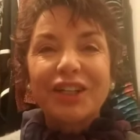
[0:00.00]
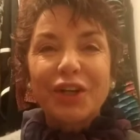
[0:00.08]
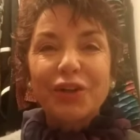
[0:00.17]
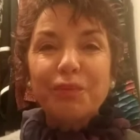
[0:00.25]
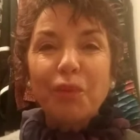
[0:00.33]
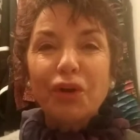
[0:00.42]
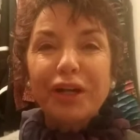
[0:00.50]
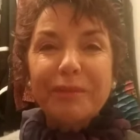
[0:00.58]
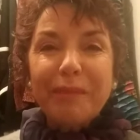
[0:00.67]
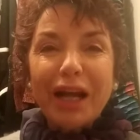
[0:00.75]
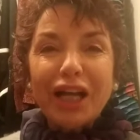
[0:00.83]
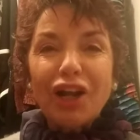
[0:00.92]
Good morning,
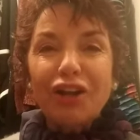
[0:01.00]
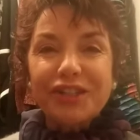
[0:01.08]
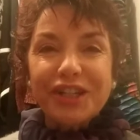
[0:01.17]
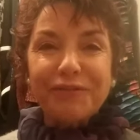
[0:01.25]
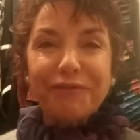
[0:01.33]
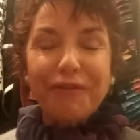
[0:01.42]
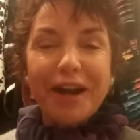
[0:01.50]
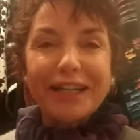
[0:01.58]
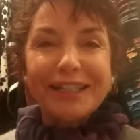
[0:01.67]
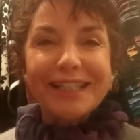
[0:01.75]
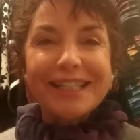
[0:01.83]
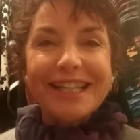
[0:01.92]
my closet
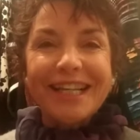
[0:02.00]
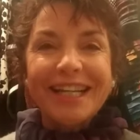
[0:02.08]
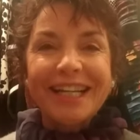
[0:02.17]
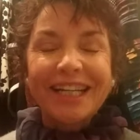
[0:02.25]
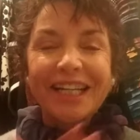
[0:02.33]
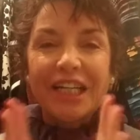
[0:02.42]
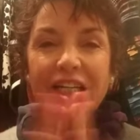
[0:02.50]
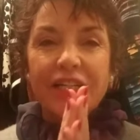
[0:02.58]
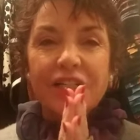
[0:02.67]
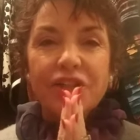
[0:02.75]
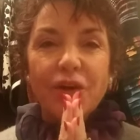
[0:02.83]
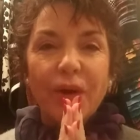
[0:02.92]
friends.
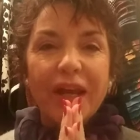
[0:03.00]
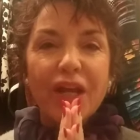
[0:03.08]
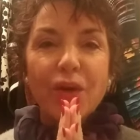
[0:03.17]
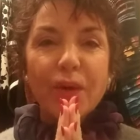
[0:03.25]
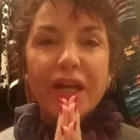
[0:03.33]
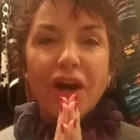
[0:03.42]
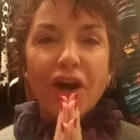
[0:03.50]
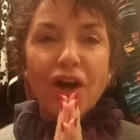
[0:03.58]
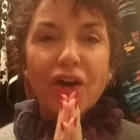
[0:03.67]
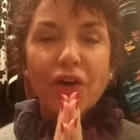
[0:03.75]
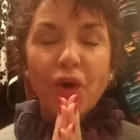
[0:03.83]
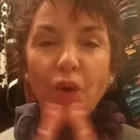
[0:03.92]
So here we
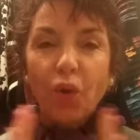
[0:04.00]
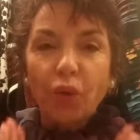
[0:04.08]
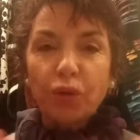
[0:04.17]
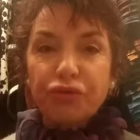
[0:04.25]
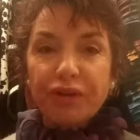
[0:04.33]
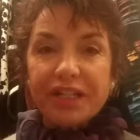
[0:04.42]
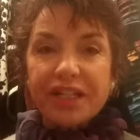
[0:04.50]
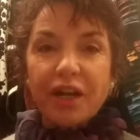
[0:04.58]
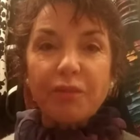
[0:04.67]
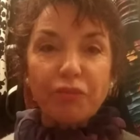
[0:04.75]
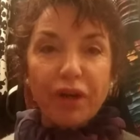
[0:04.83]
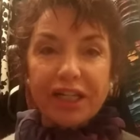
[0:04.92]
are, all dressed
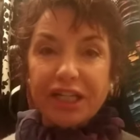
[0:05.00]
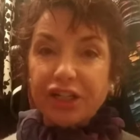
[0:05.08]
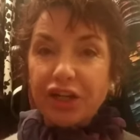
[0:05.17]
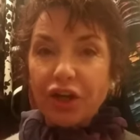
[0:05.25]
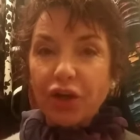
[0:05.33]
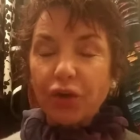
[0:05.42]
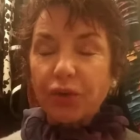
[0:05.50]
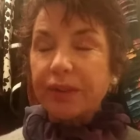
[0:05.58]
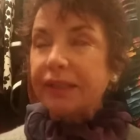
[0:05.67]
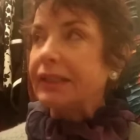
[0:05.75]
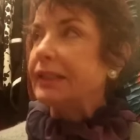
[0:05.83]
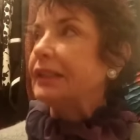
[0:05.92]
up, ready to go.
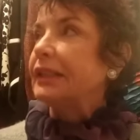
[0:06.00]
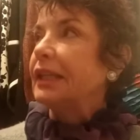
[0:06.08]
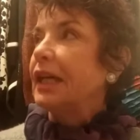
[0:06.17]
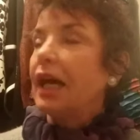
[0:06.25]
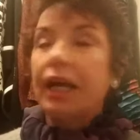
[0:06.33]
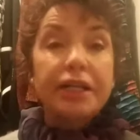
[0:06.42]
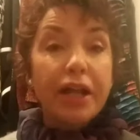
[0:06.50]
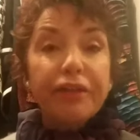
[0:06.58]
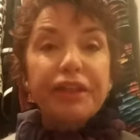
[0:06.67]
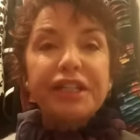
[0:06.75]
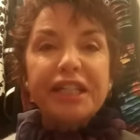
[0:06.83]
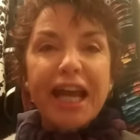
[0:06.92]

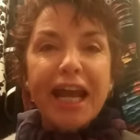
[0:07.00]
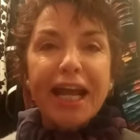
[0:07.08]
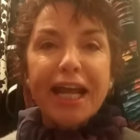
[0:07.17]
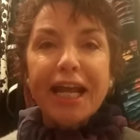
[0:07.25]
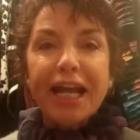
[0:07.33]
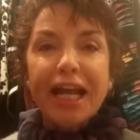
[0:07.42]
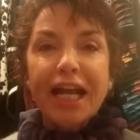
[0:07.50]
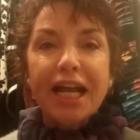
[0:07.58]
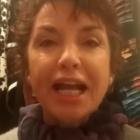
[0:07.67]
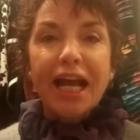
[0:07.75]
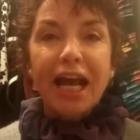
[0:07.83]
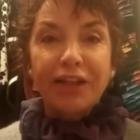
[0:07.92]
Another day
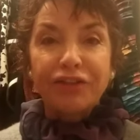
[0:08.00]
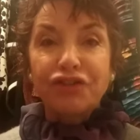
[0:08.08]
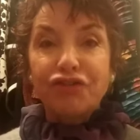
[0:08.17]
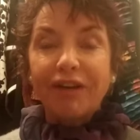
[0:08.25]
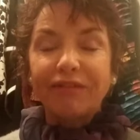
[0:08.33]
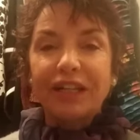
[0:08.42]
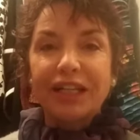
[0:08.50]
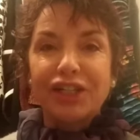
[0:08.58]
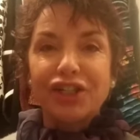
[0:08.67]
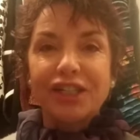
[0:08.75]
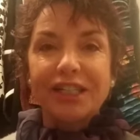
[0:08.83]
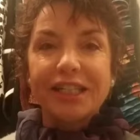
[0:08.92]
at the travel
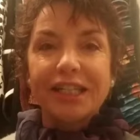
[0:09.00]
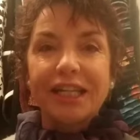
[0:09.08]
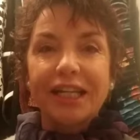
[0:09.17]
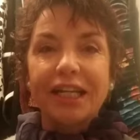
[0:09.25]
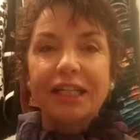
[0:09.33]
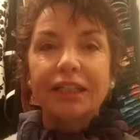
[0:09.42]
agency.